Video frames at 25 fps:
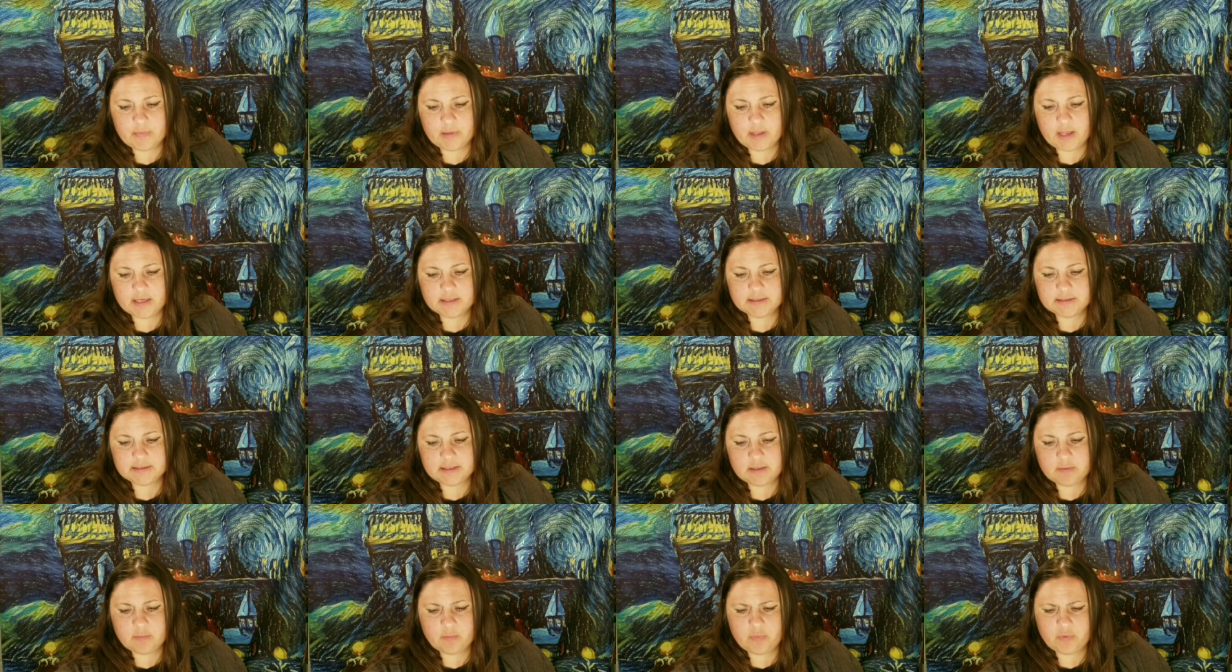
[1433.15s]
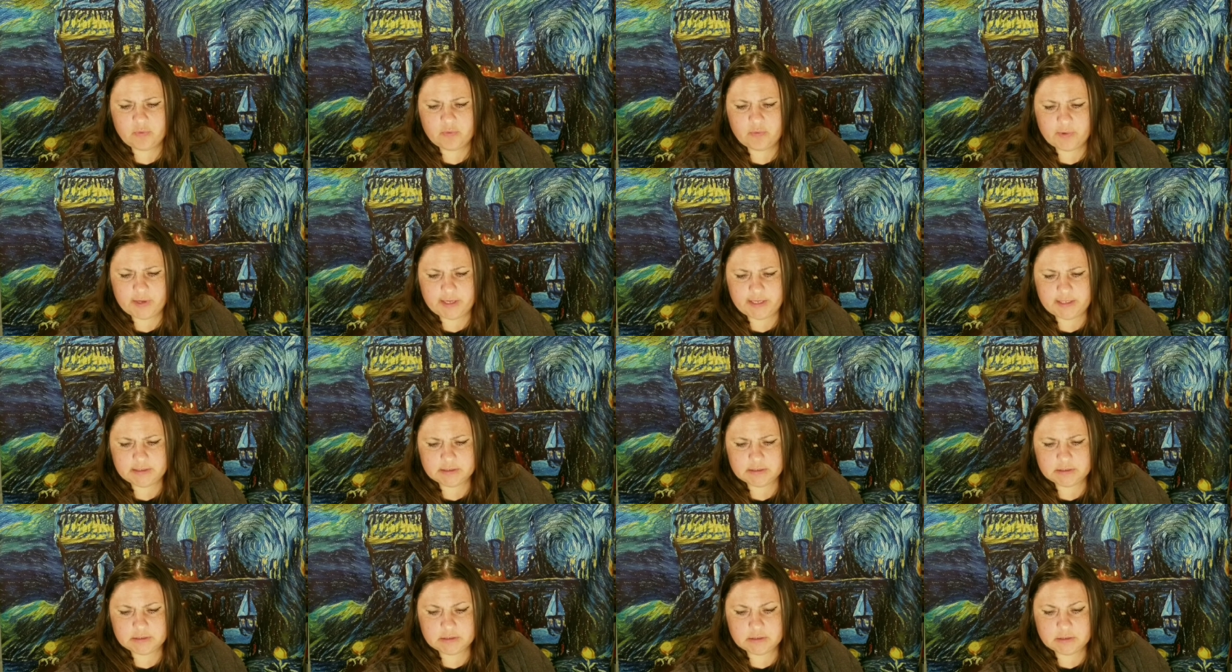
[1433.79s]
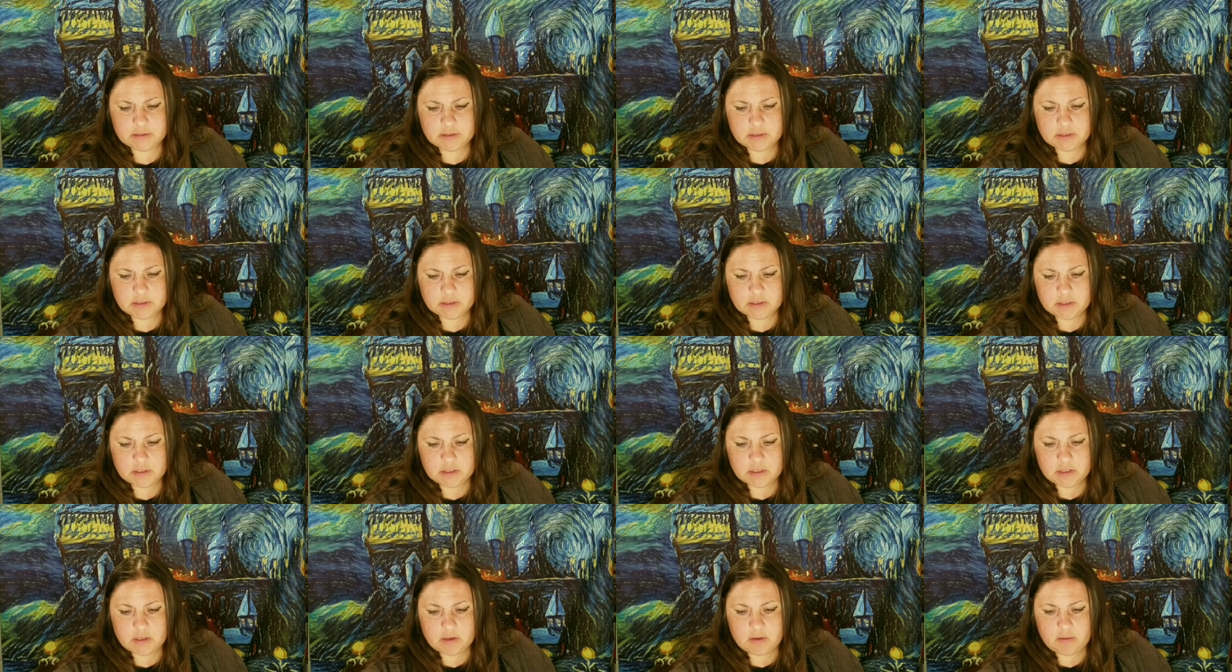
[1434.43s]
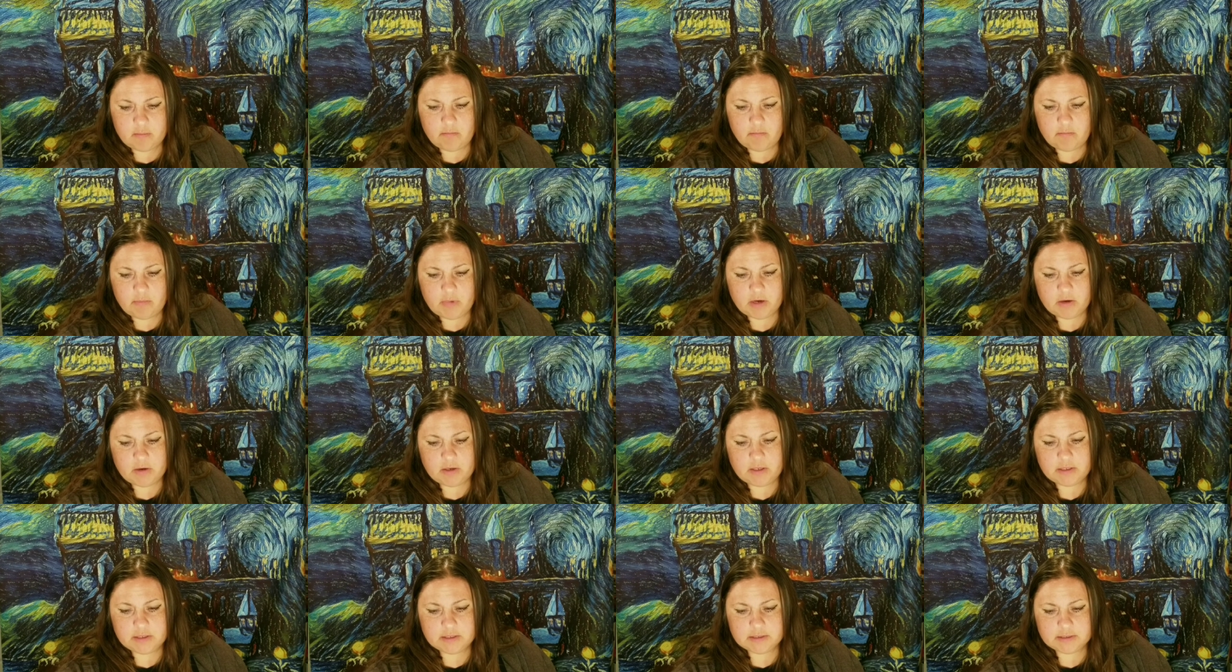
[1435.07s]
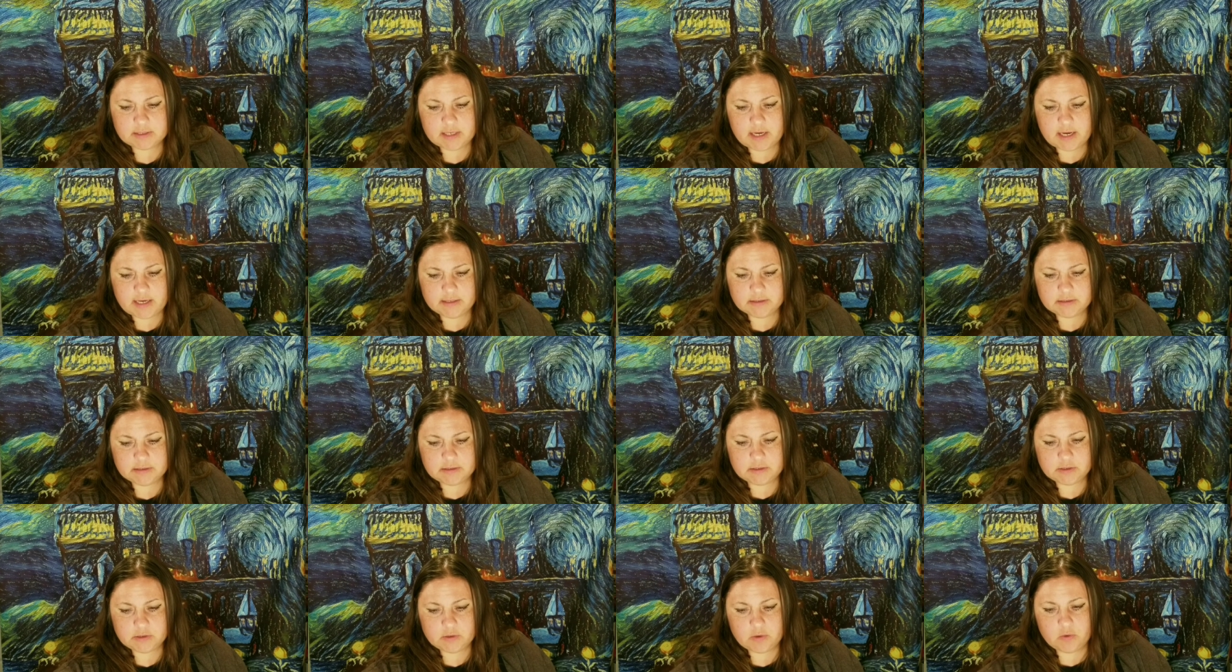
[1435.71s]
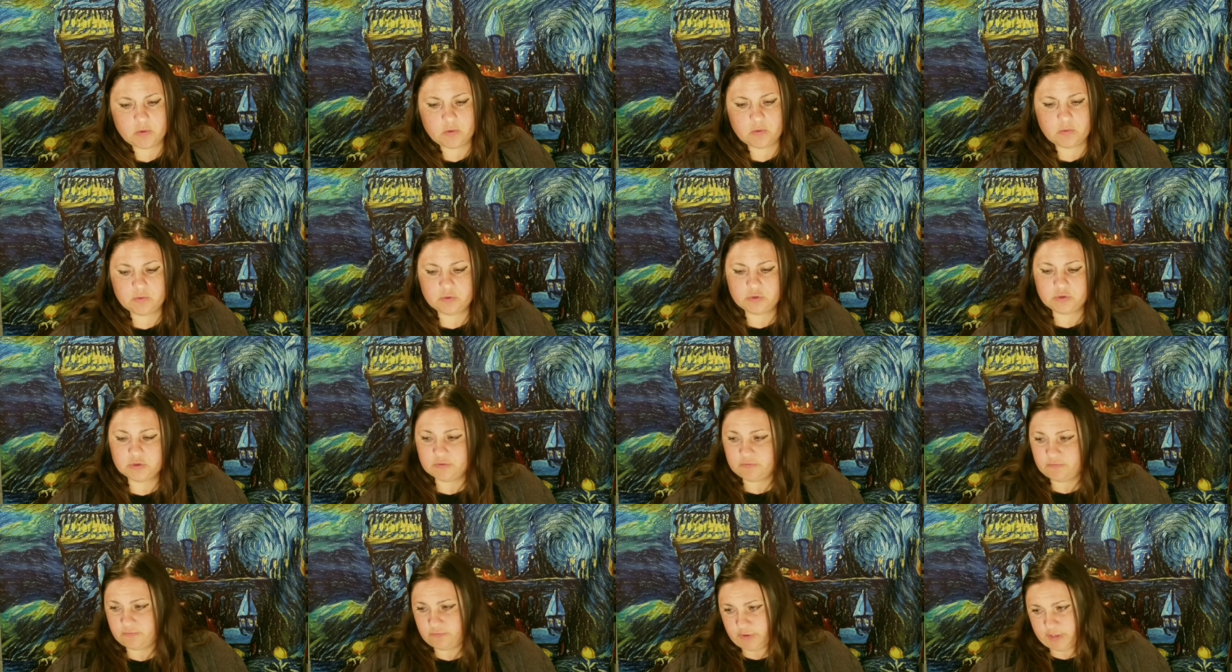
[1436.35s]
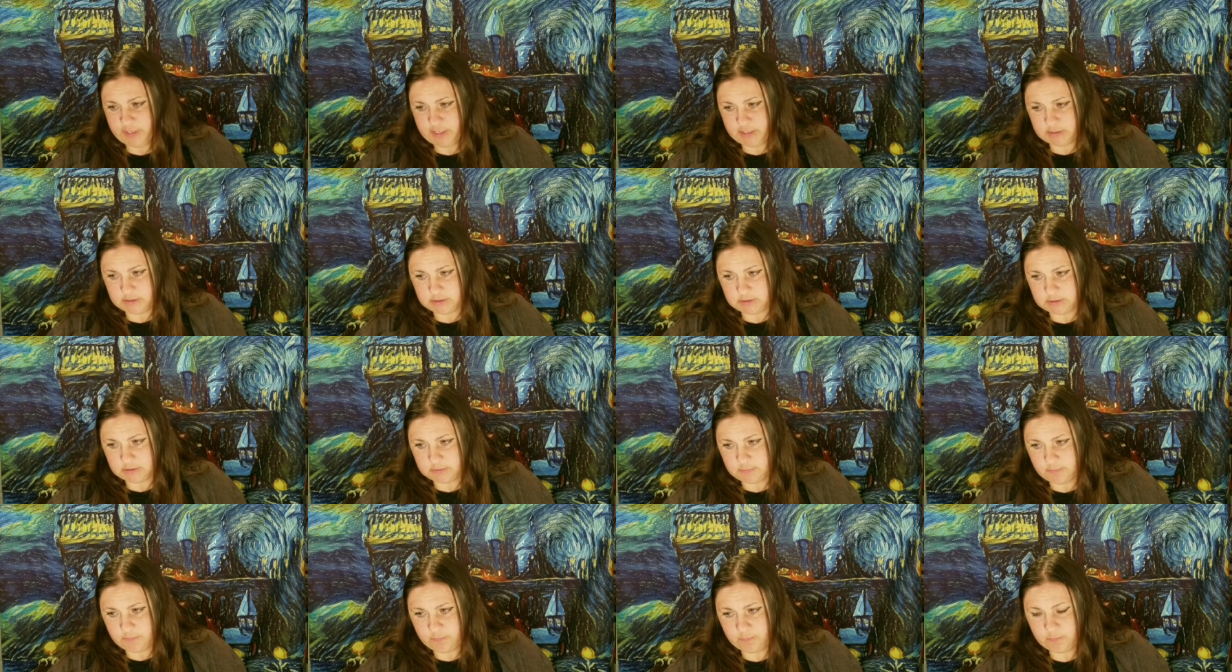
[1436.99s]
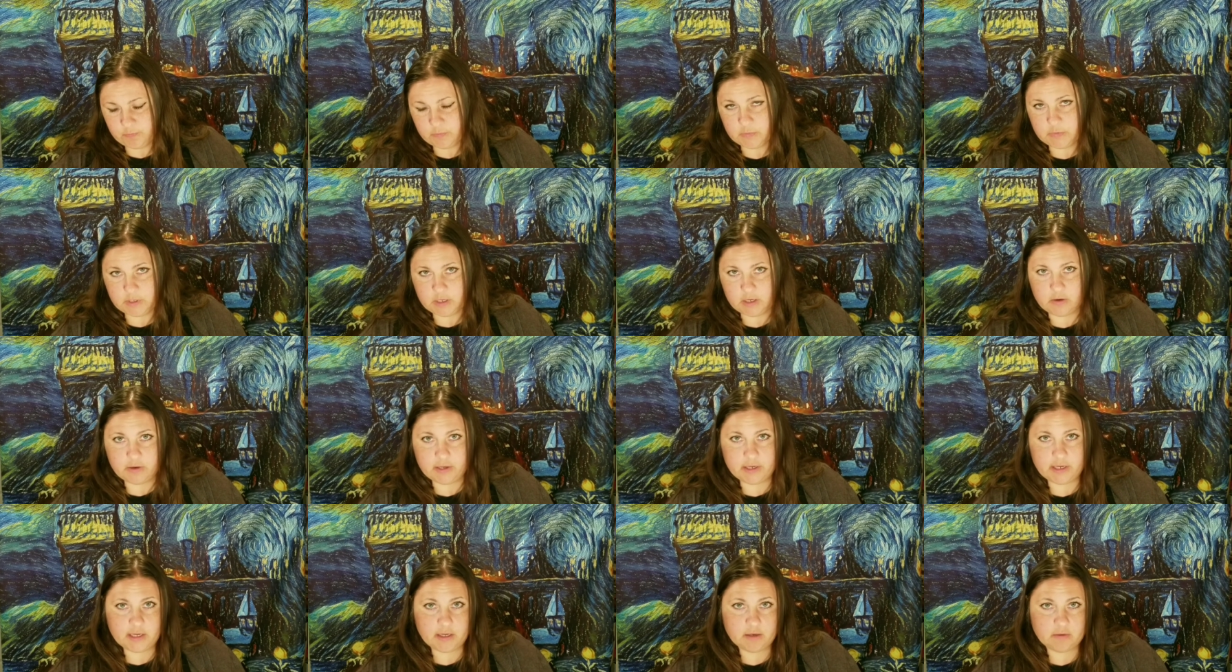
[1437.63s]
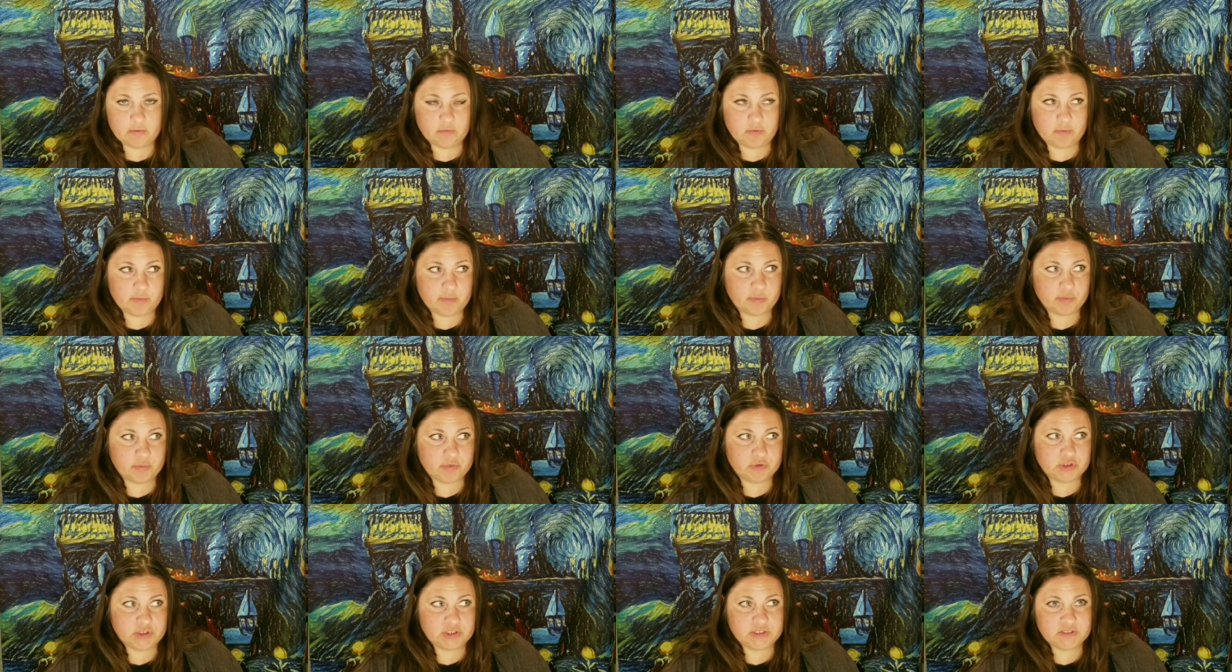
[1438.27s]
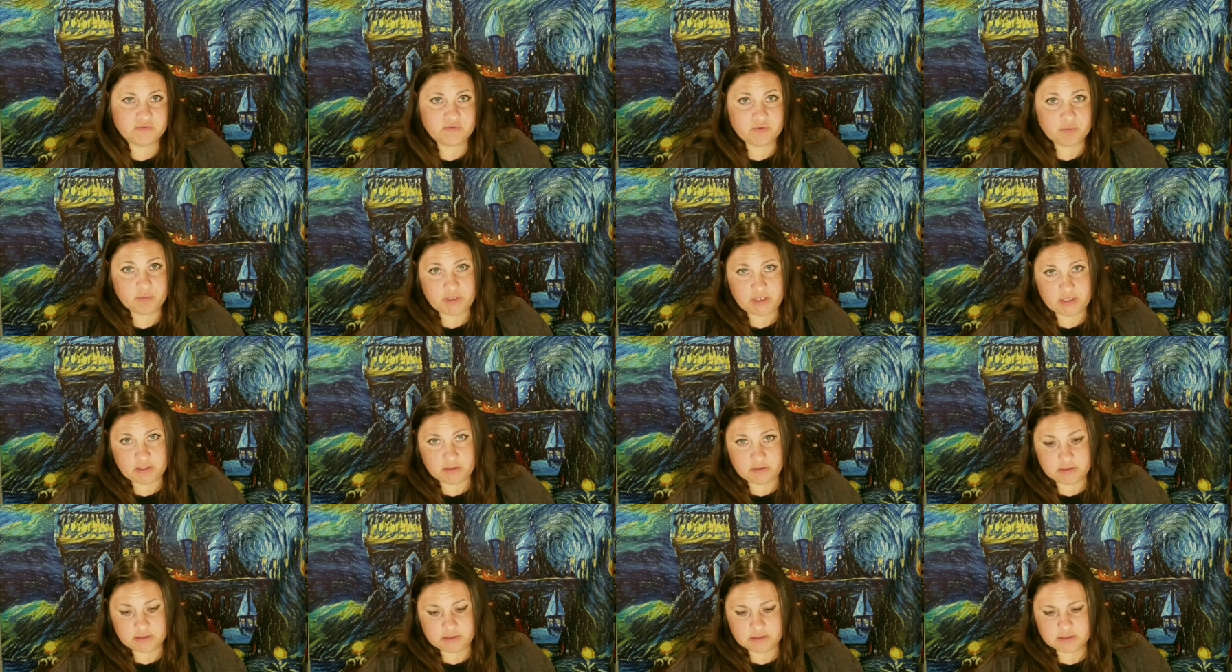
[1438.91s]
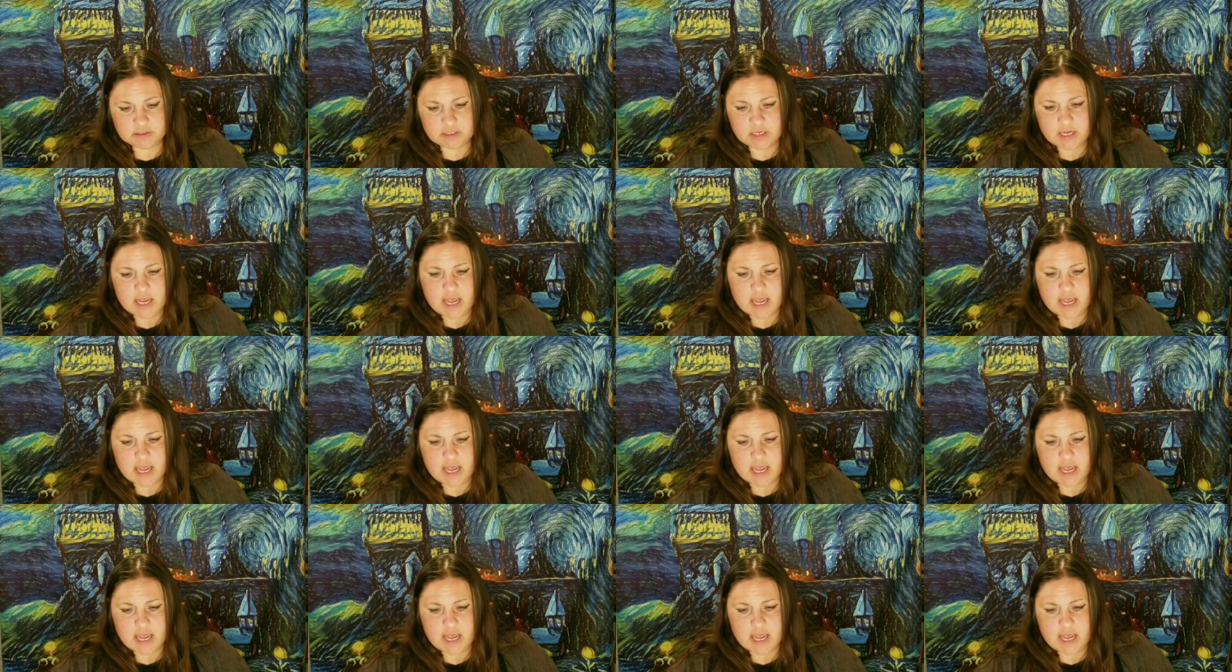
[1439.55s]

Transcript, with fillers: at some point mary decides to go to france now again remember she's from england